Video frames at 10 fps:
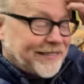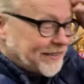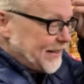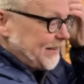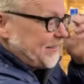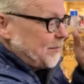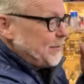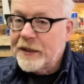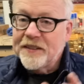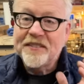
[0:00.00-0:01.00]
exciting to
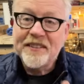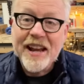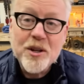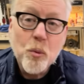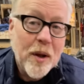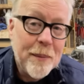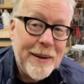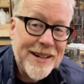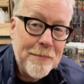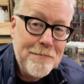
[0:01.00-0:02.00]
me. Say you want to
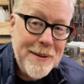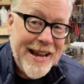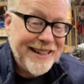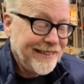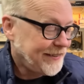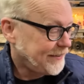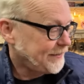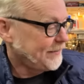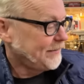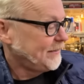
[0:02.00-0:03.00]
make a
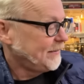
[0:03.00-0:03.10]
base